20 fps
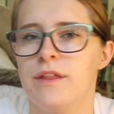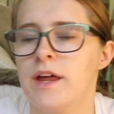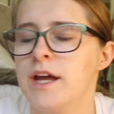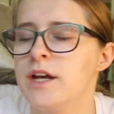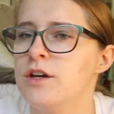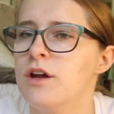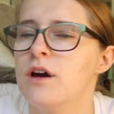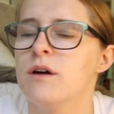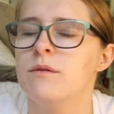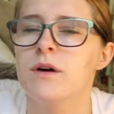
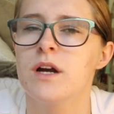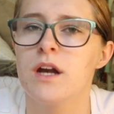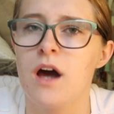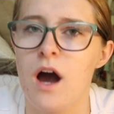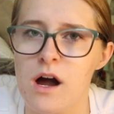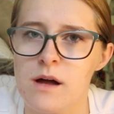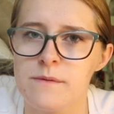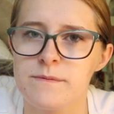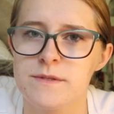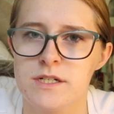They know what
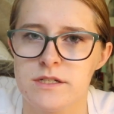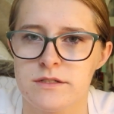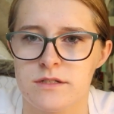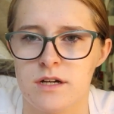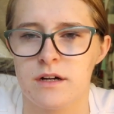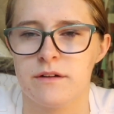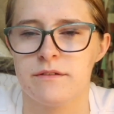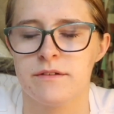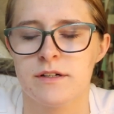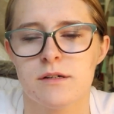options
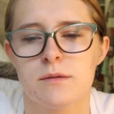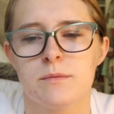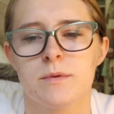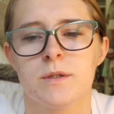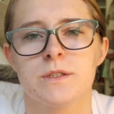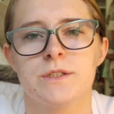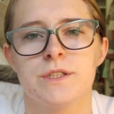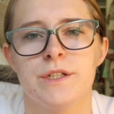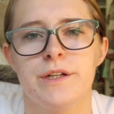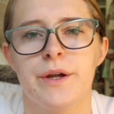are
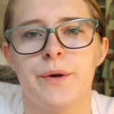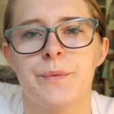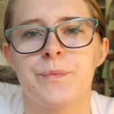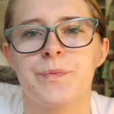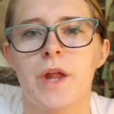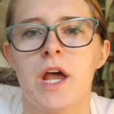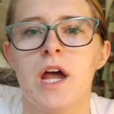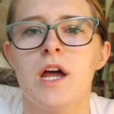available to you.